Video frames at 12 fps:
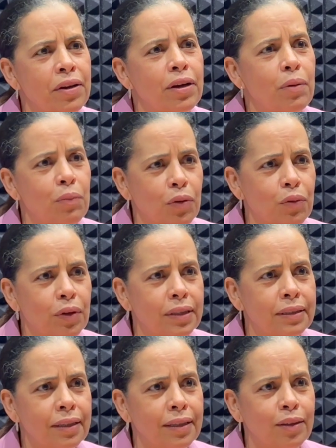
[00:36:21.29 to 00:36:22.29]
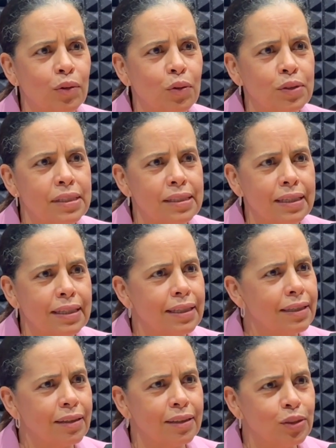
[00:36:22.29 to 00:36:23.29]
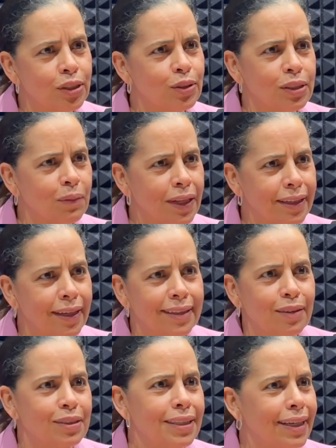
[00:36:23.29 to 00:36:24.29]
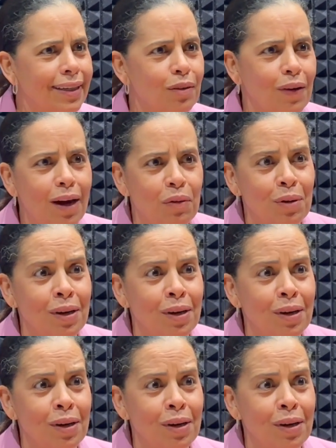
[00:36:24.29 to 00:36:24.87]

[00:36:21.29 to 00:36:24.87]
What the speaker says: #1 growing city in the country or something like that. That was like, wow.